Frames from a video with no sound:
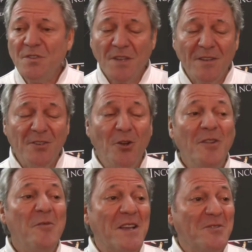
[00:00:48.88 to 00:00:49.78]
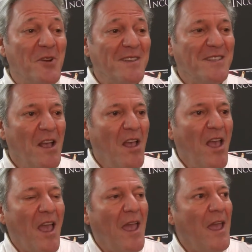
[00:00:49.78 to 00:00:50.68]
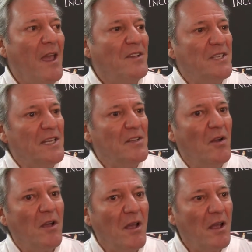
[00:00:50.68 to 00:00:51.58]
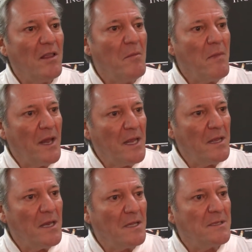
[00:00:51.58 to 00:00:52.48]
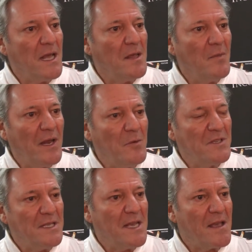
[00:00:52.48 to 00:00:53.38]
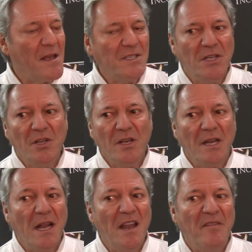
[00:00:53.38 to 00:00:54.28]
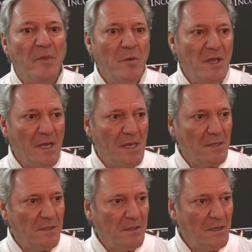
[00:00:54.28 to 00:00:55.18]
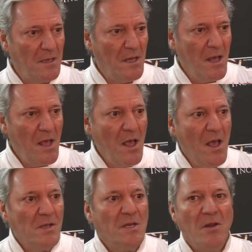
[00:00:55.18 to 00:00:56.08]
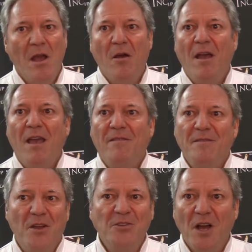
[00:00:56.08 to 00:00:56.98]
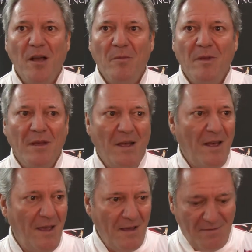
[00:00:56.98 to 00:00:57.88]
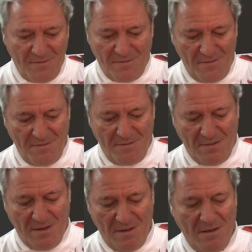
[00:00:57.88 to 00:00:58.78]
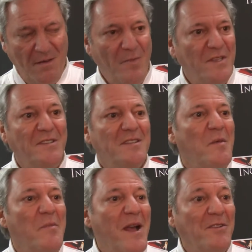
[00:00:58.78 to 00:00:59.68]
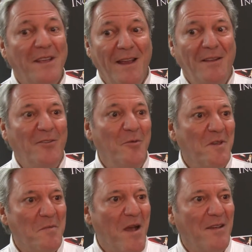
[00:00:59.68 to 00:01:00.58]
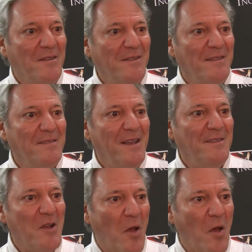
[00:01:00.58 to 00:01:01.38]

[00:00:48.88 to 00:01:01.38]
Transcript: So I sold the restaurants, and she took the money. The next day, the money was in the account. She took it and left me with the kids. So now I have no job. I have a business I'm about to get into with Michael and